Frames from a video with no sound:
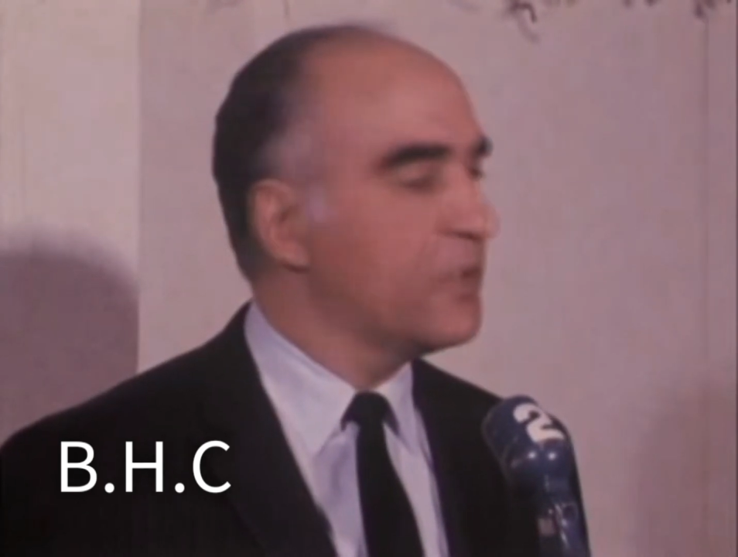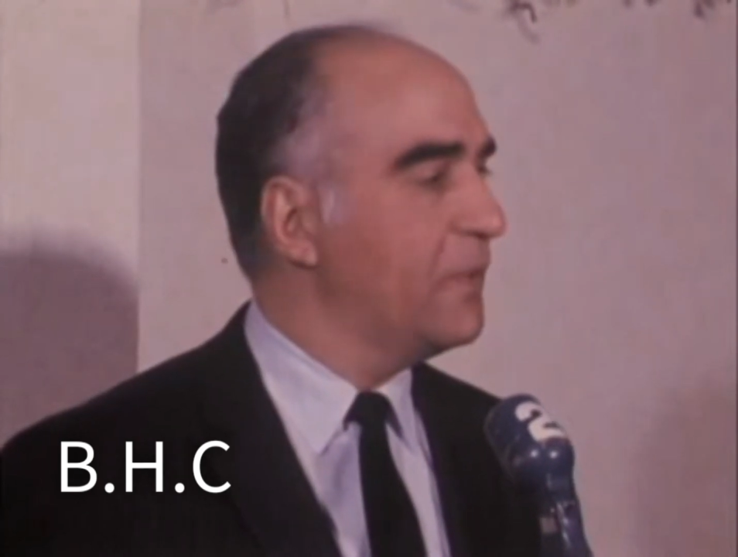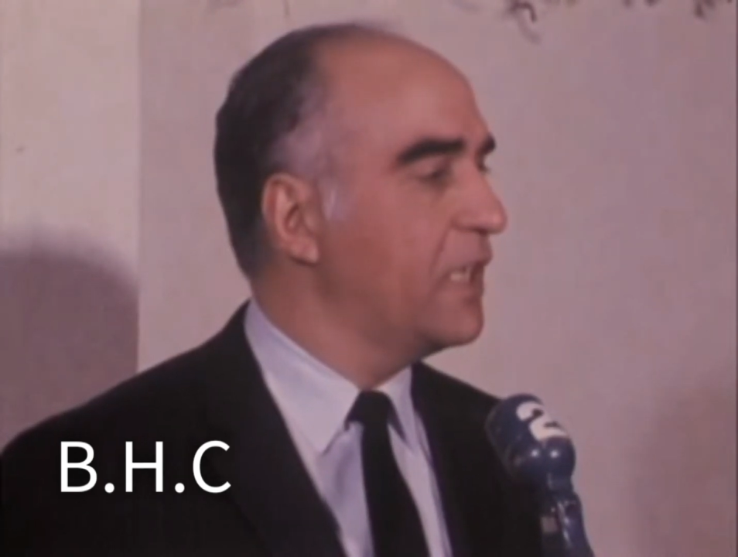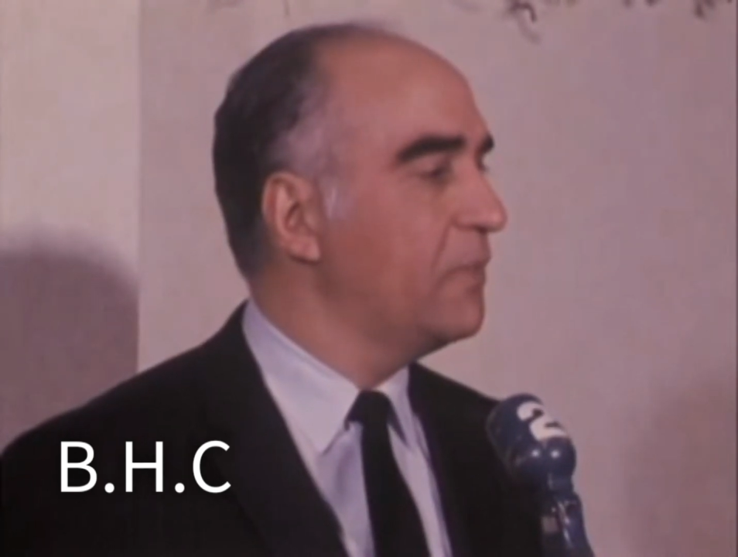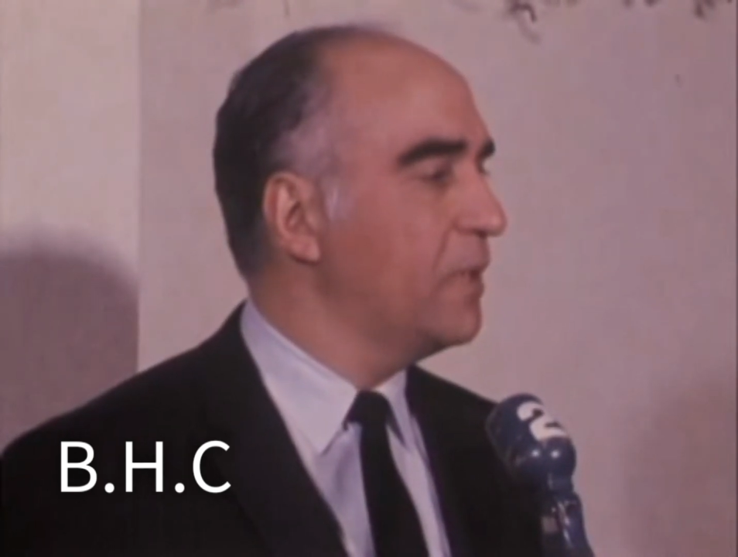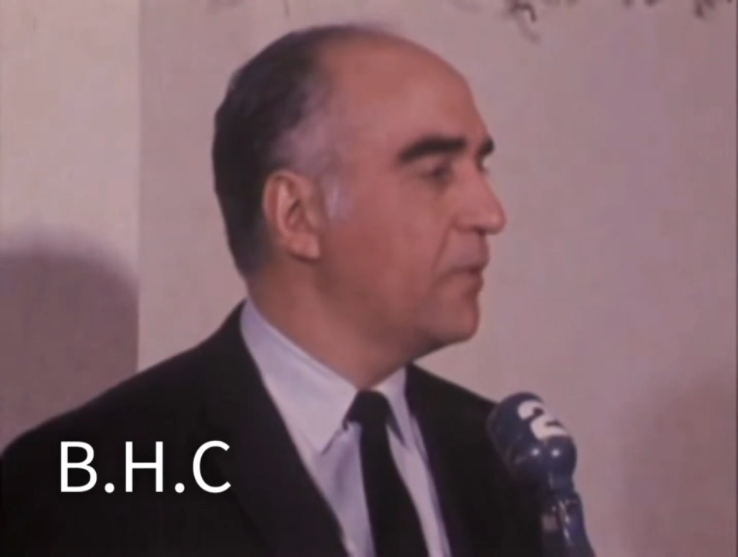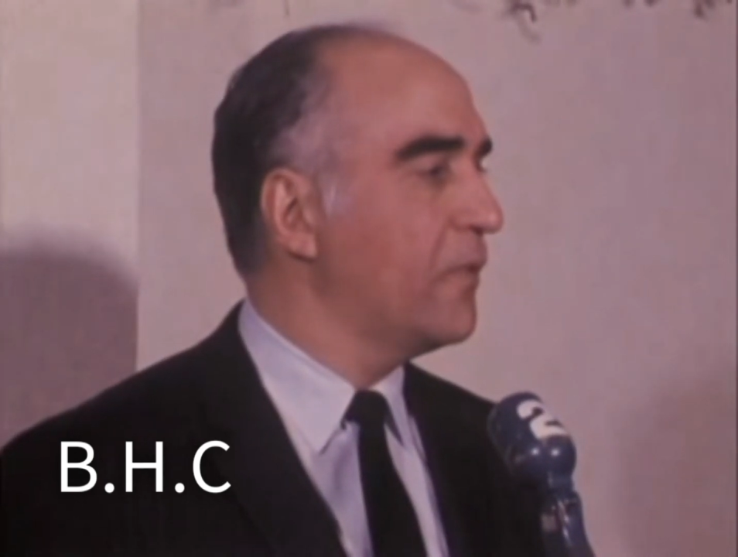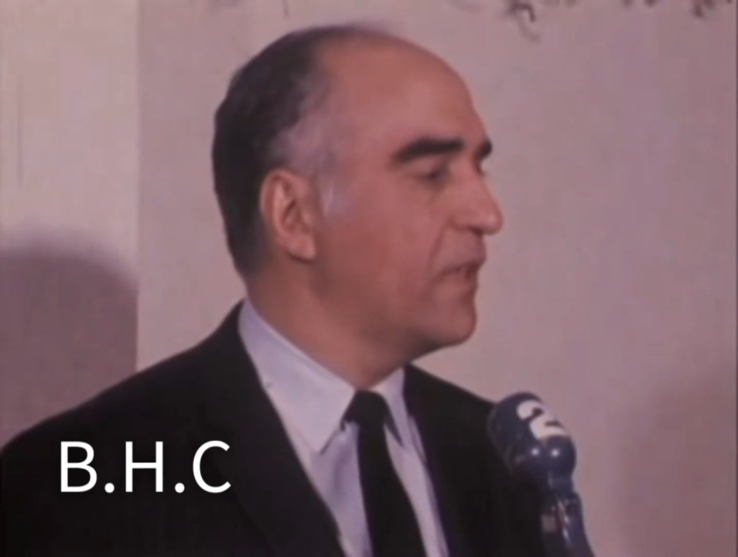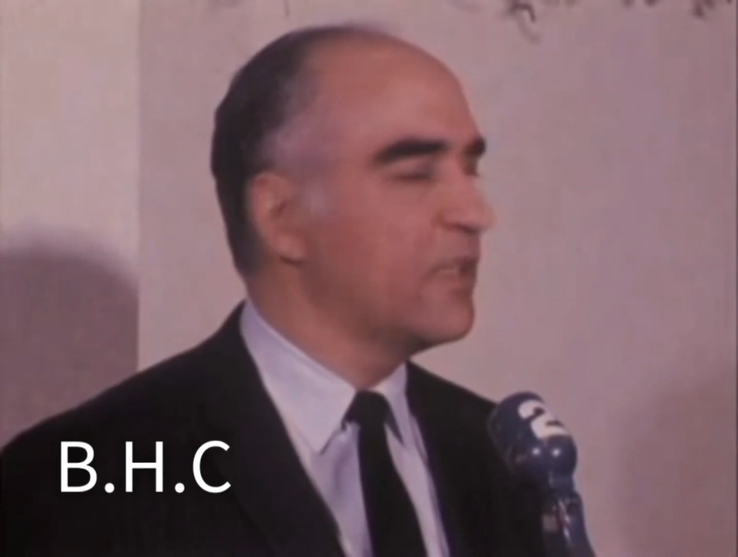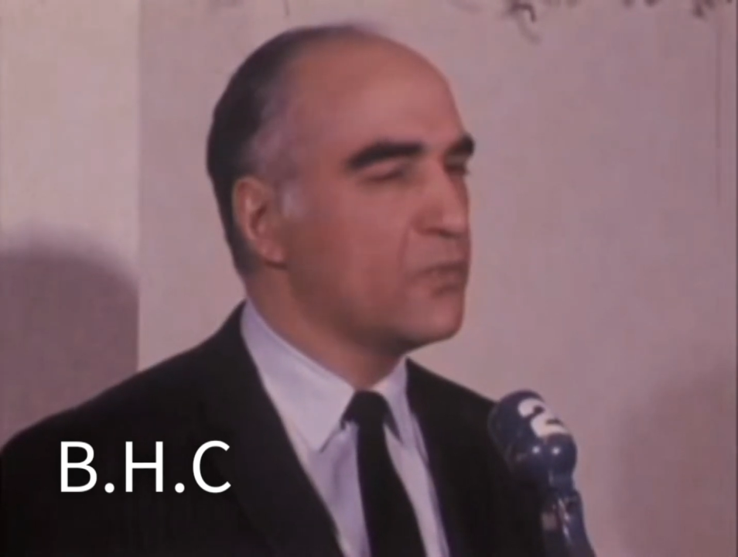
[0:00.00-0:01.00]
which many
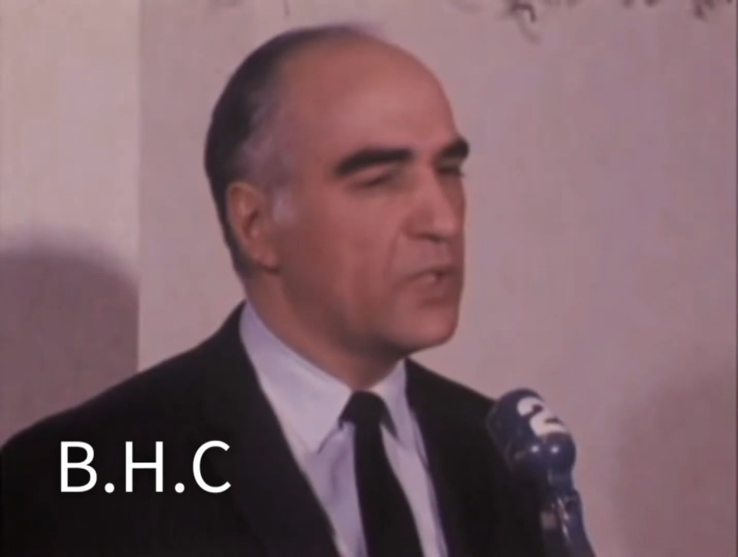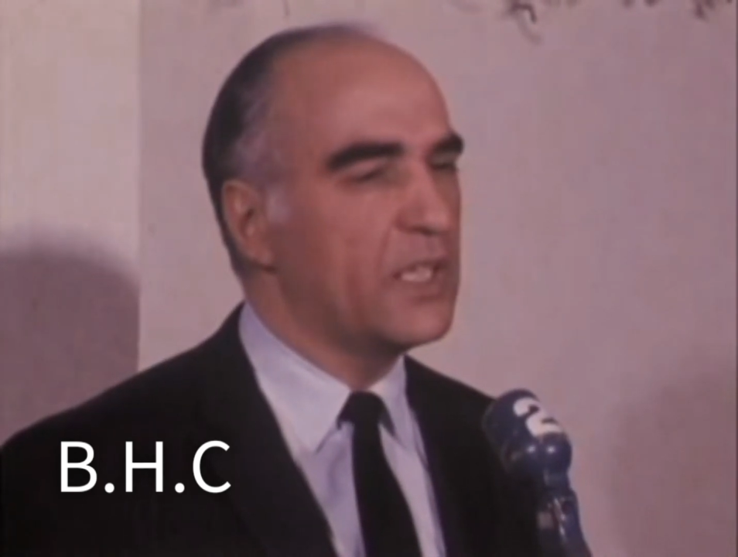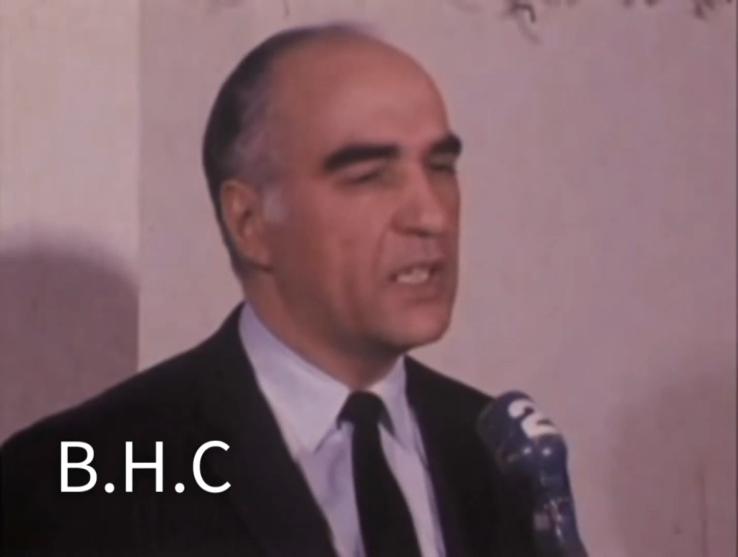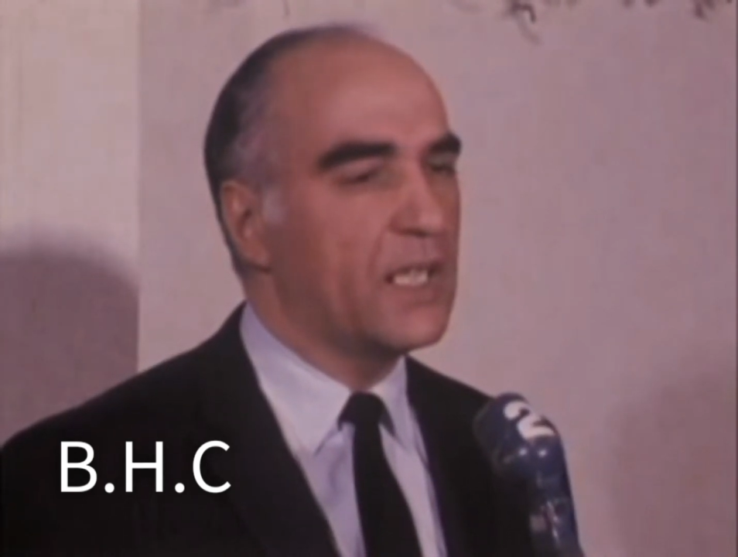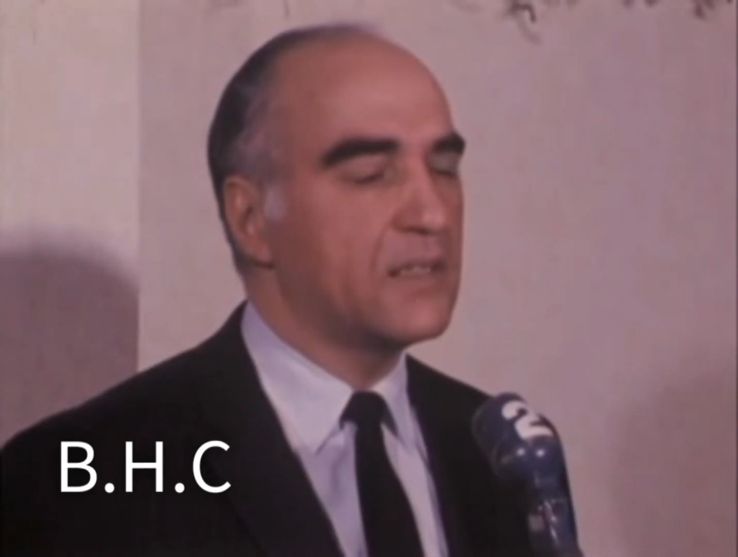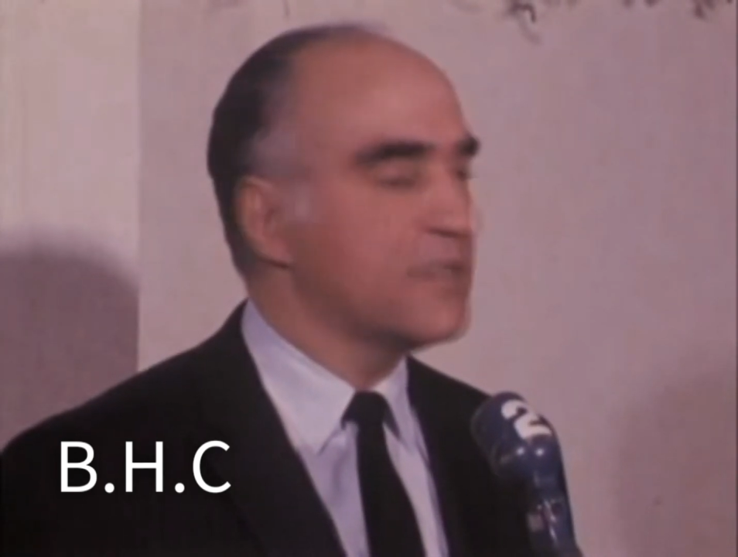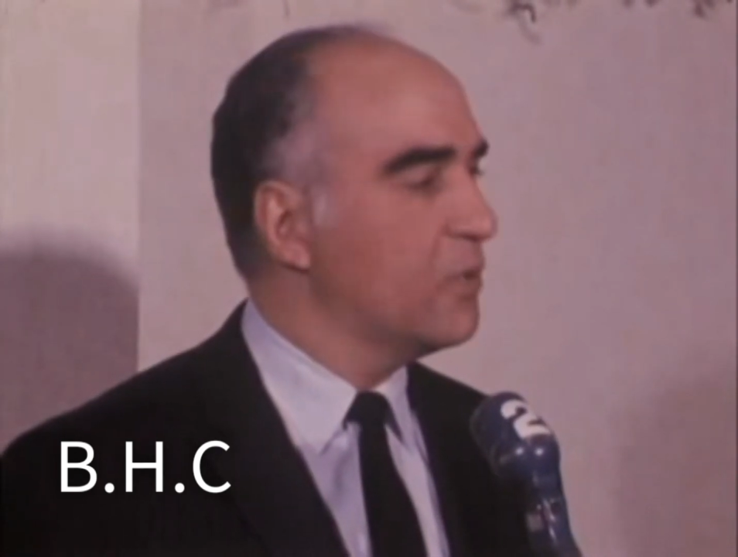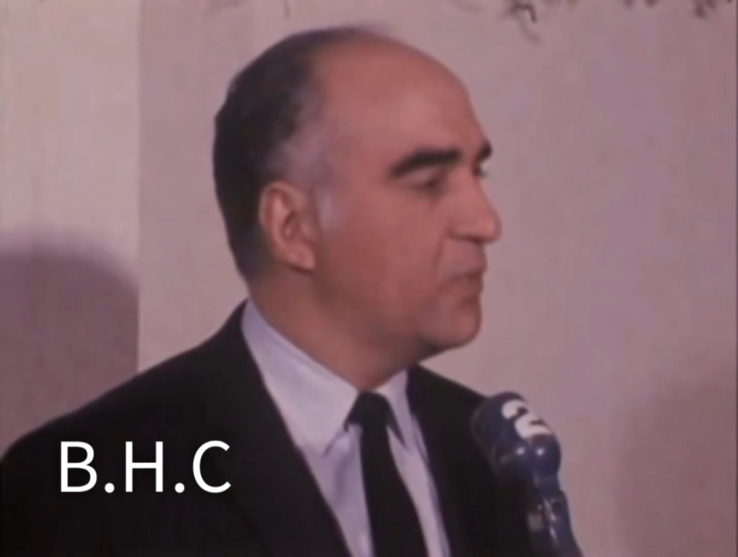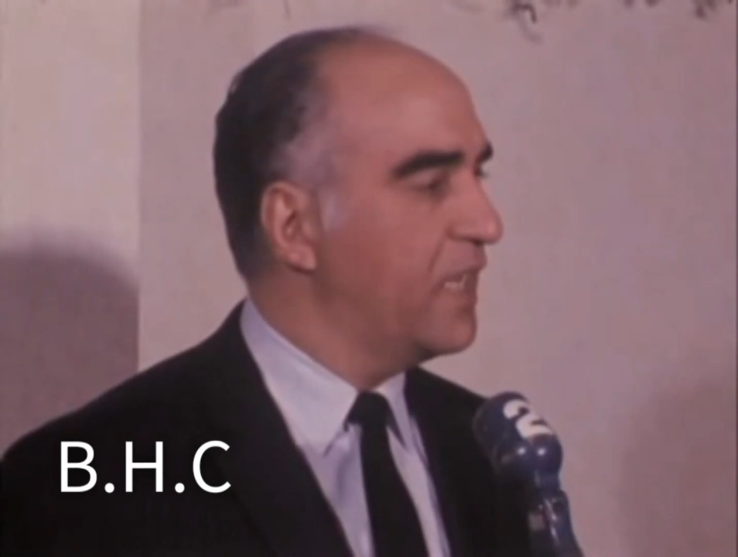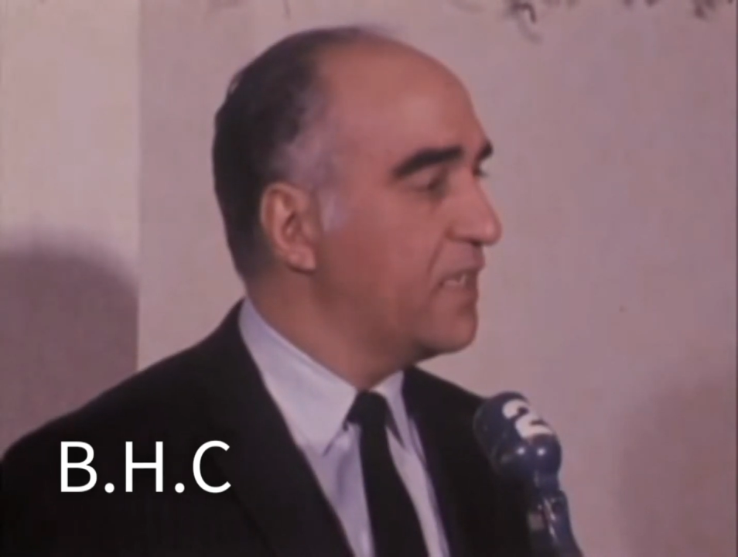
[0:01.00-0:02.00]
people think is really not
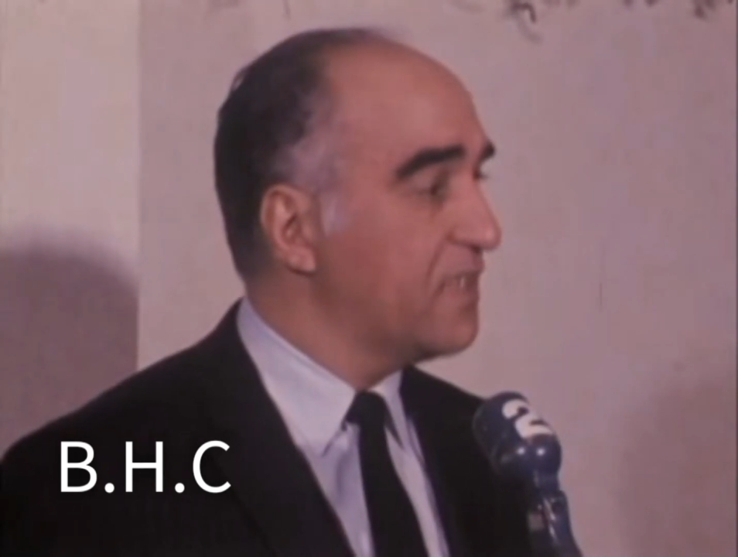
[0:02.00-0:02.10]
so bad,